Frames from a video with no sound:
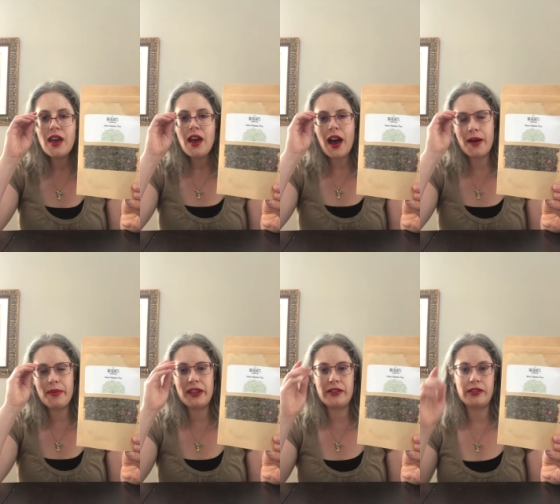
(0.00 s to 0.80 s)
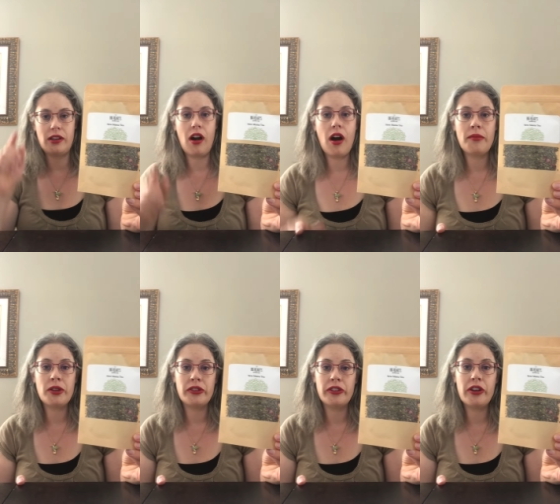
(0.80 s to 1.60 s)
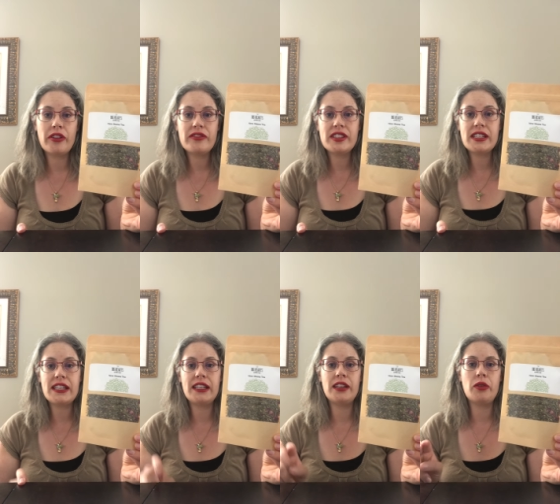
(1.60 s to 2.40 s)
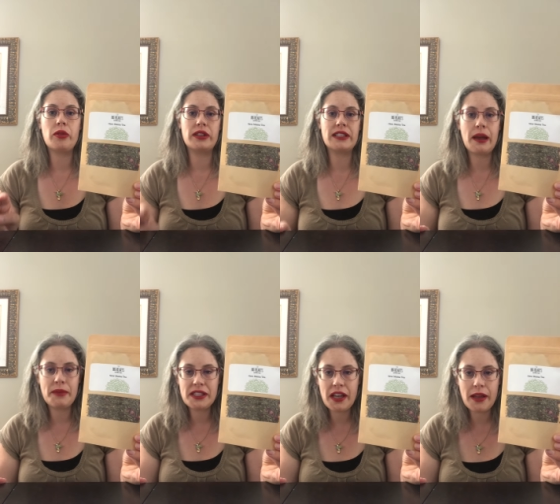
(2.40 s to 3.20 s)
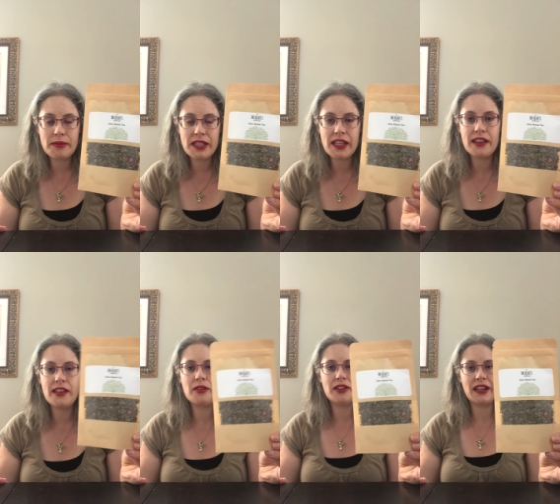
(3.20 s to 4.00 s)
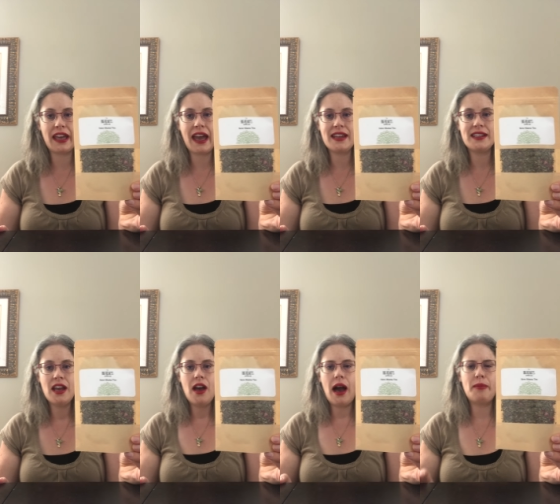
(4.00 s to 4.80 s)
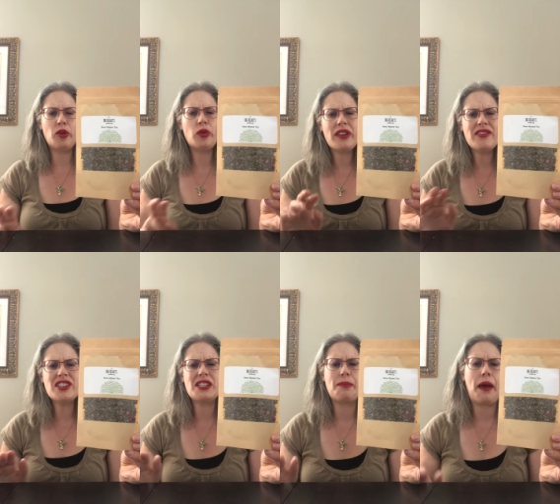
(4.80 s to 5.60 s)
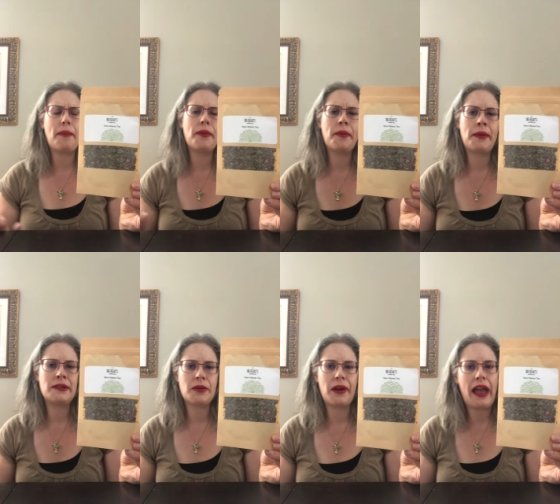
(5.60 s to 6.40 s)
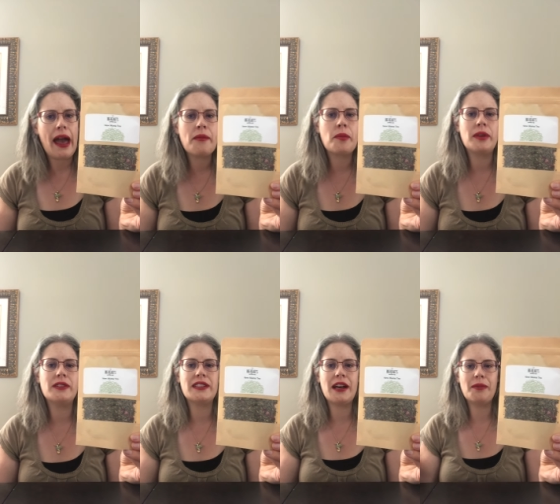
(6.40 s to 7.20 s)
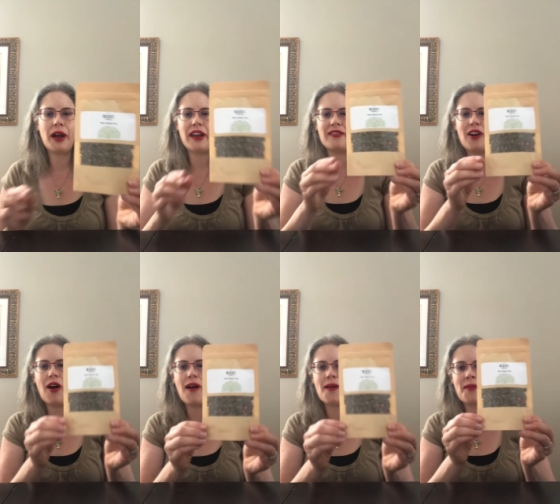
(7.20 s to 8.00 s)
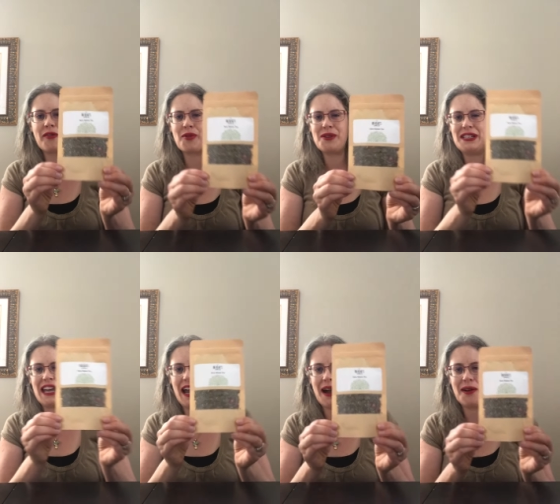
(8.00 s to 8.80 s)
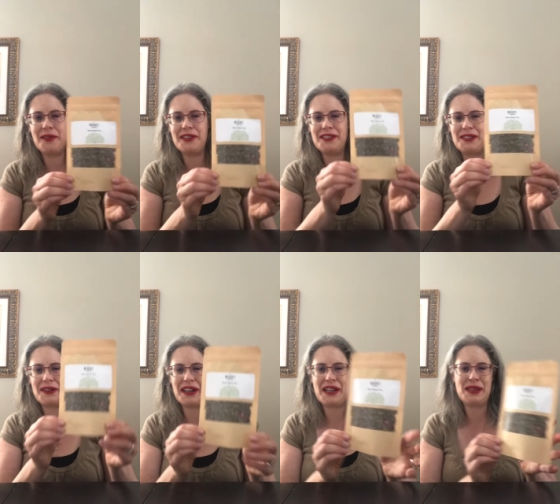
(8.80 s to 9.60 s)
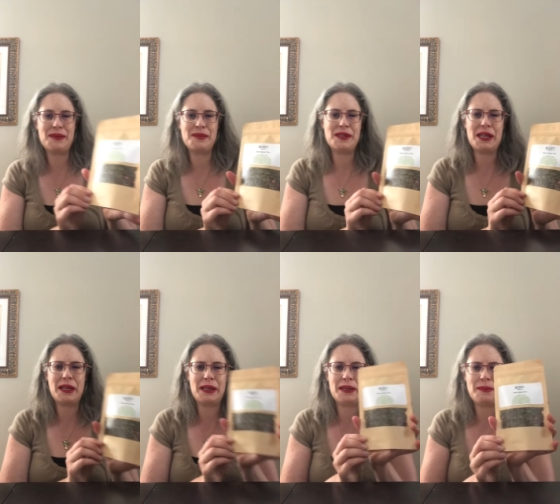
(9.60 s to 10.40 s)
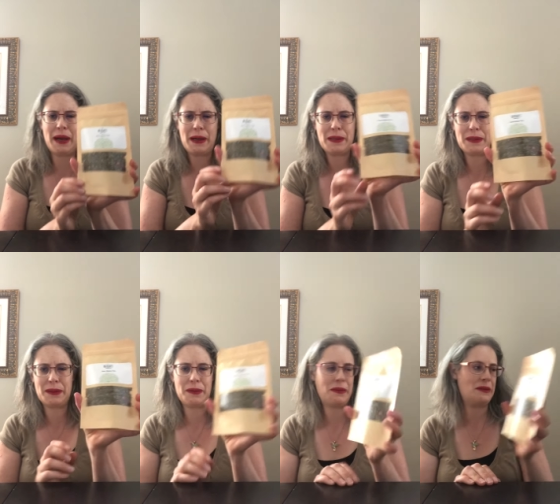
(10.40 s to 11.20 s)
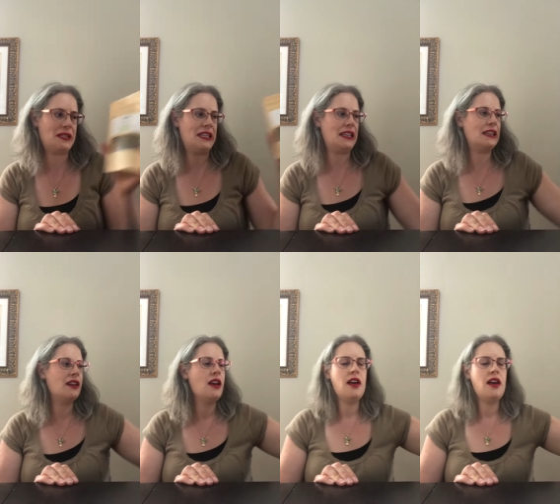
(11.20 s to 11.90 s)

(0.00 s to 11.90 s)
But there's a Calm Your Nerves tea, or a Tummy Time tea that you could get, or even just a peppermint or a chamomile to help kind of calm everyone down and start getting them cycling back onto a routine.